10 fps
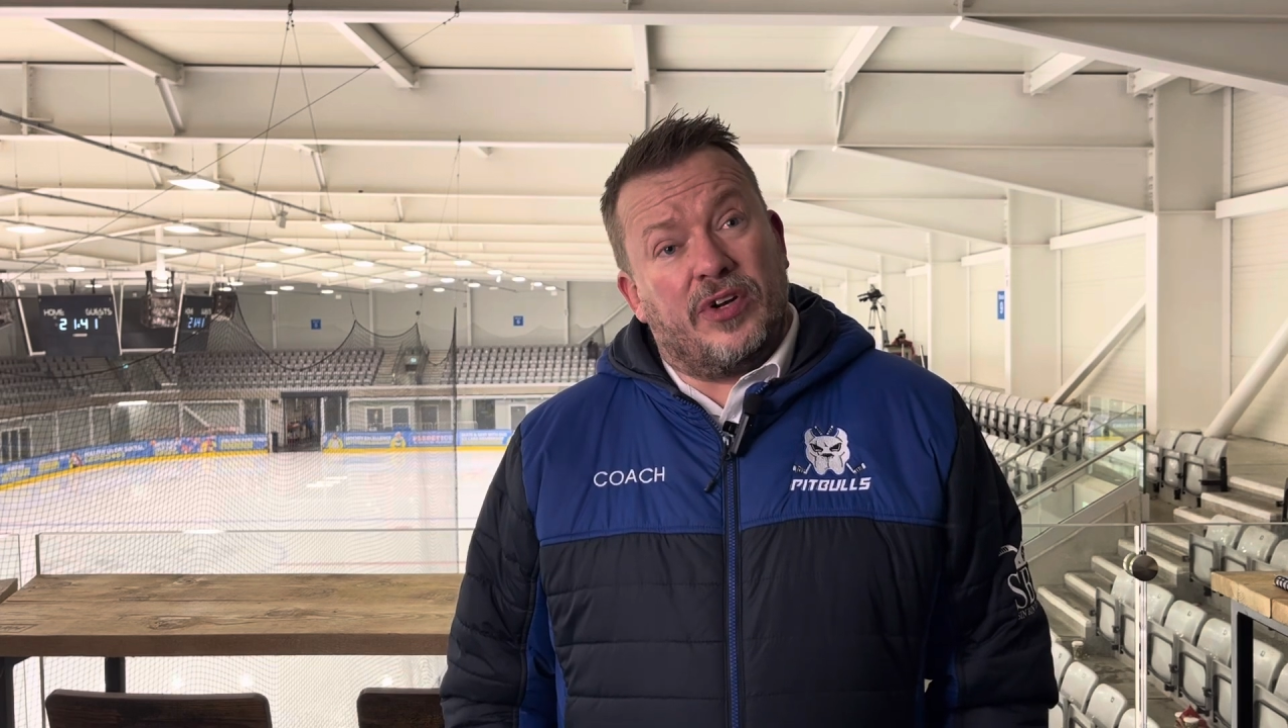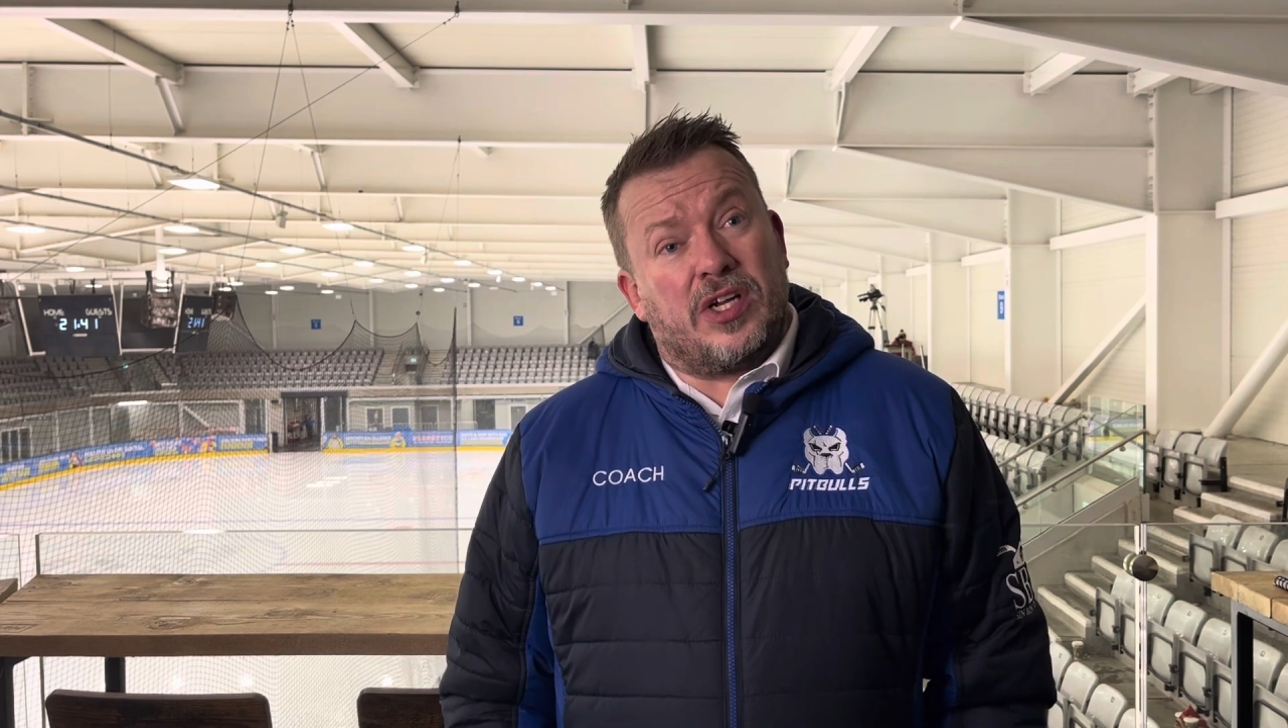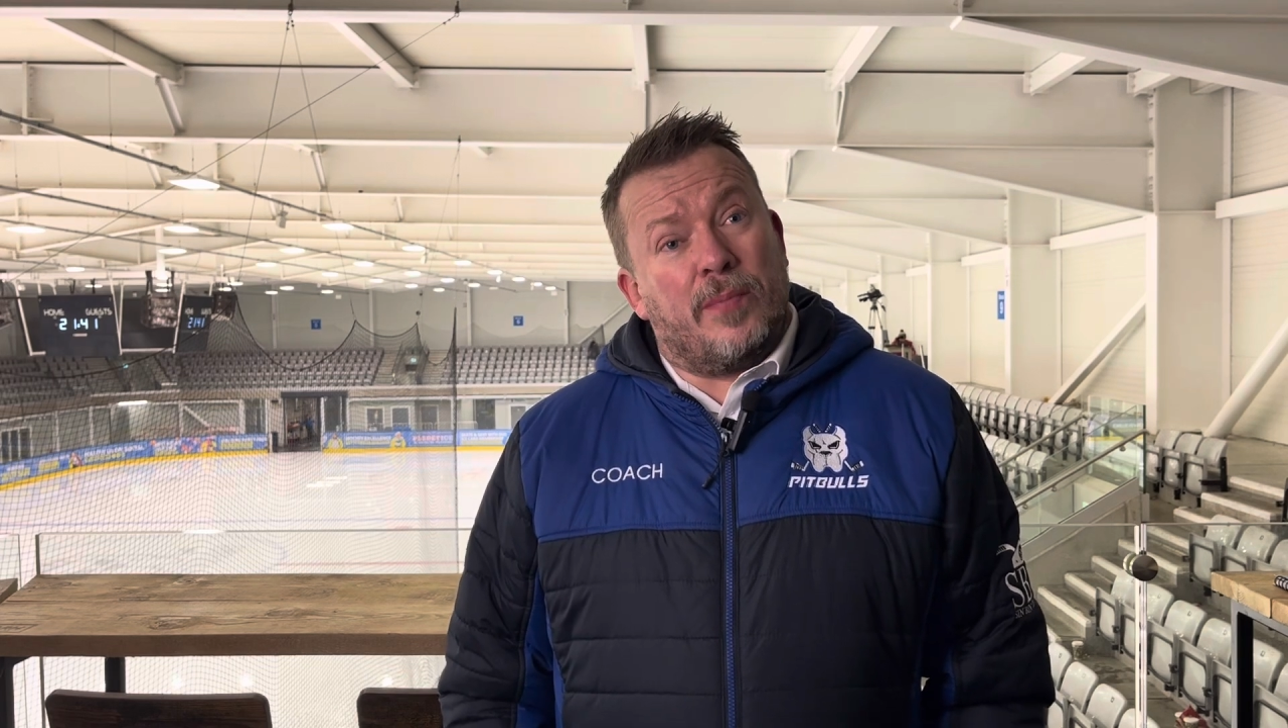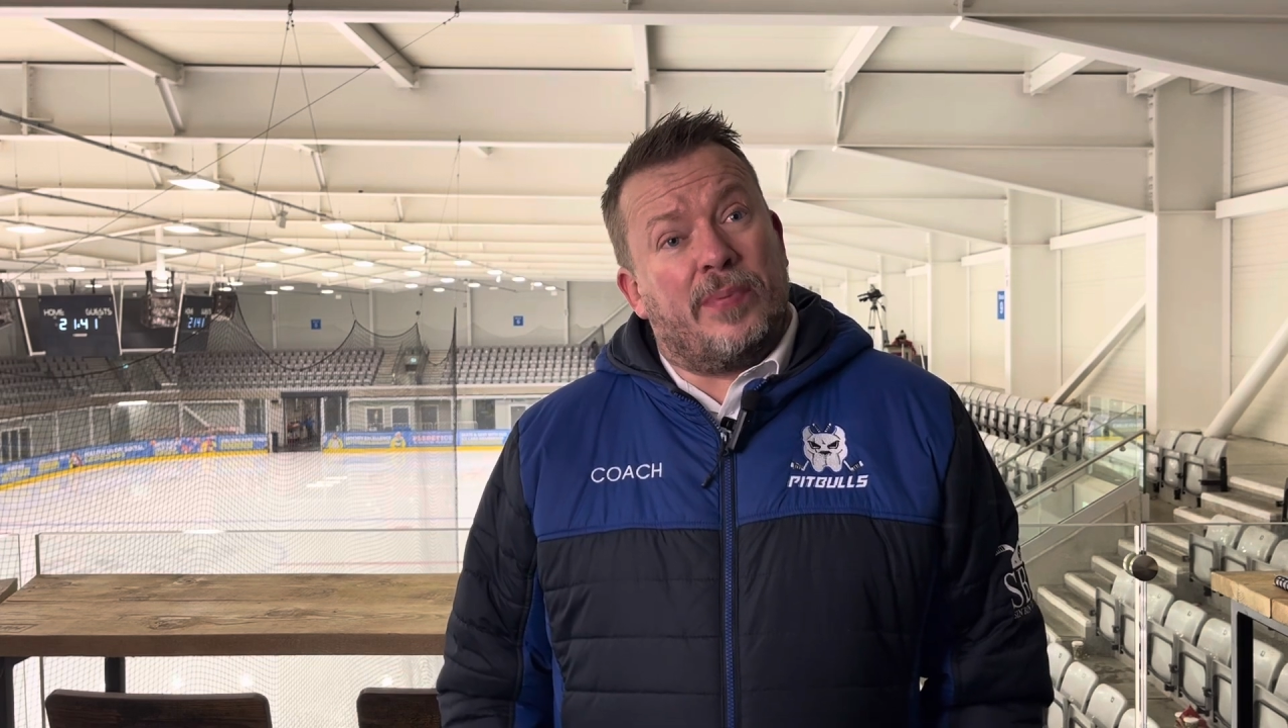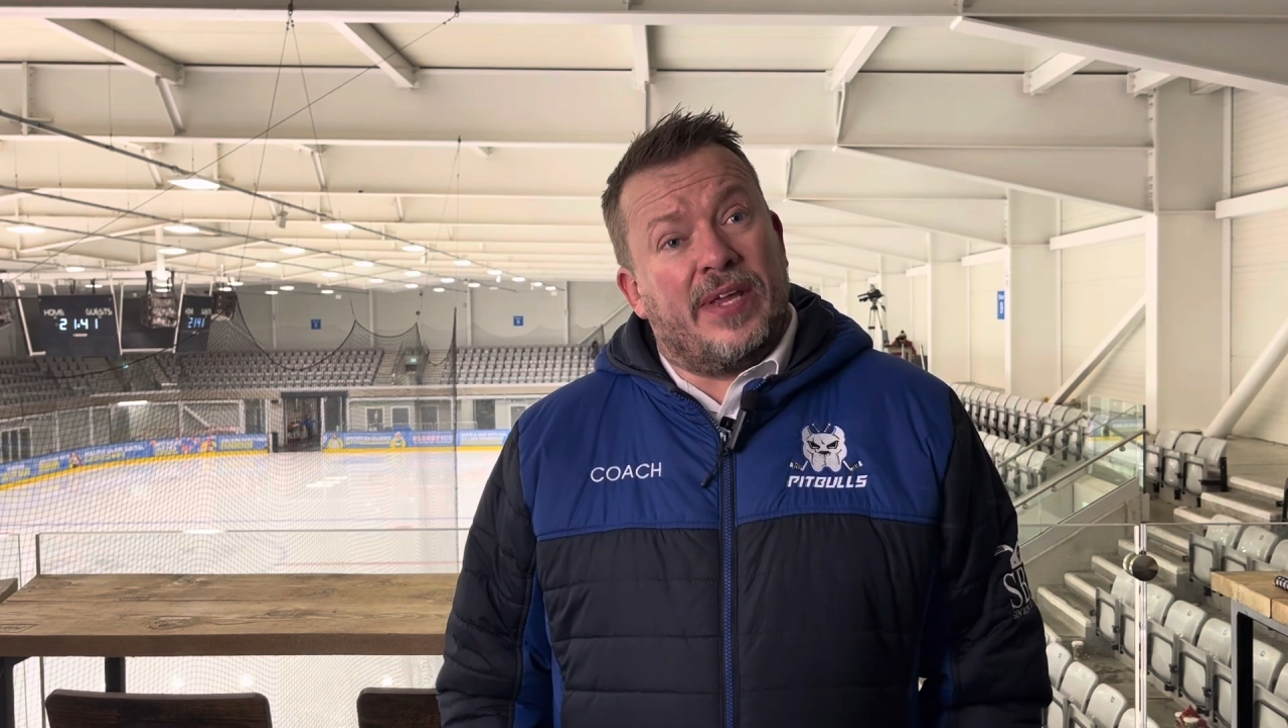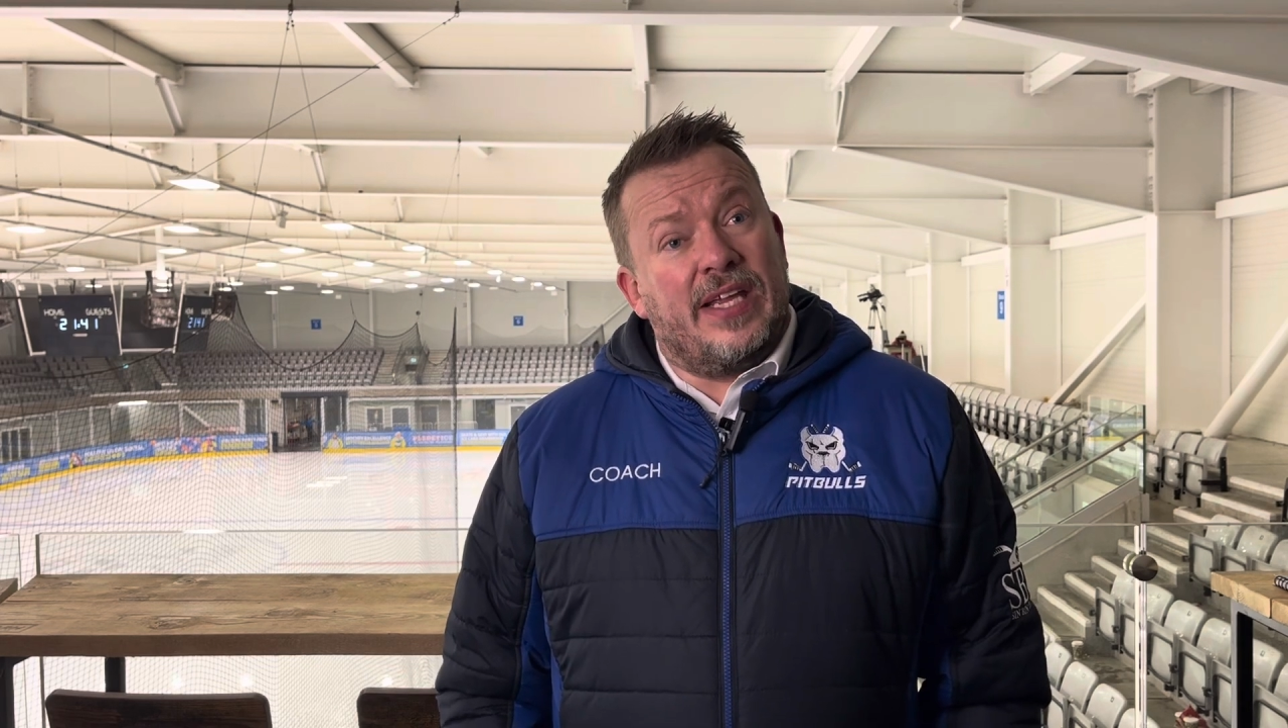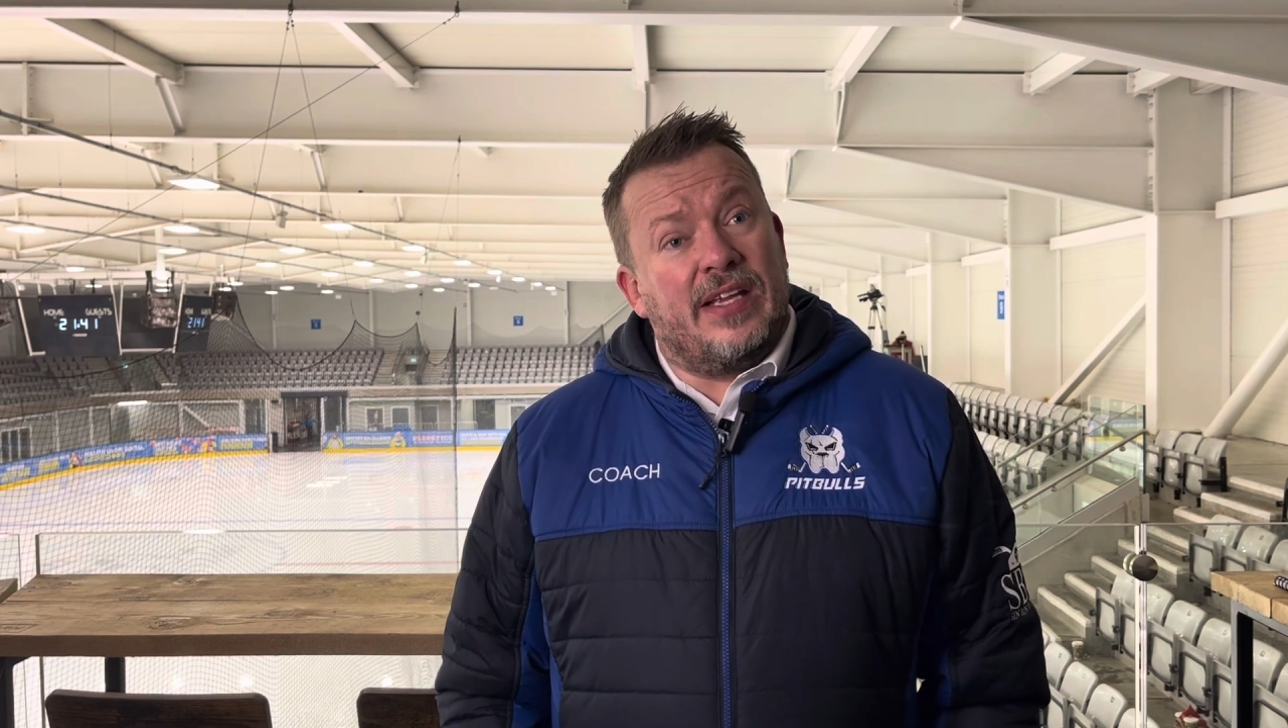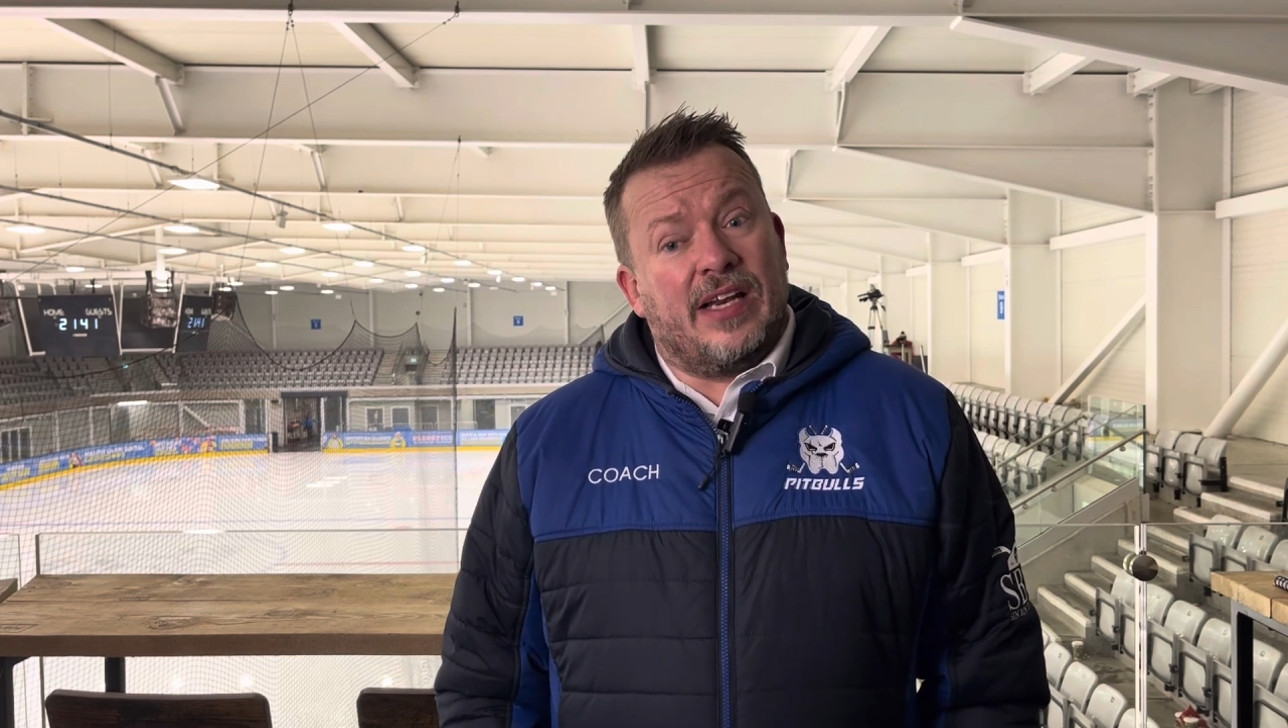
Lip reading: and our compete